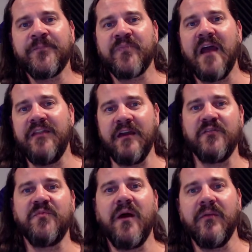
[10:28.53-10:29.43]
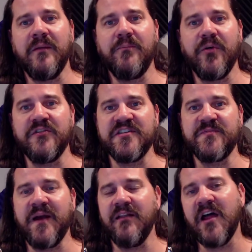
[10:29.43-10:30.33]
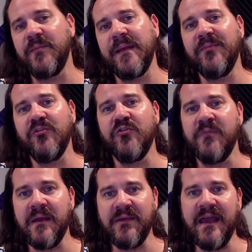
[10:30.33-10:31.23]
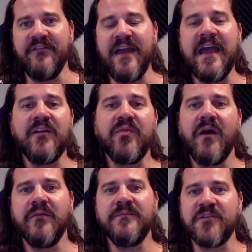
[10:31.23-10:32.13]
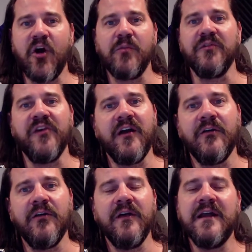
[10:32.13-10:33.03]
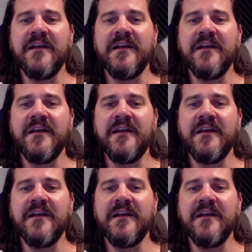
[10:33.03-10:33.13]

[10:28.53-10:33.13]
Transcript: I think it's probably purchased by a lot of people who maybe have hand problems, carpal tunnel,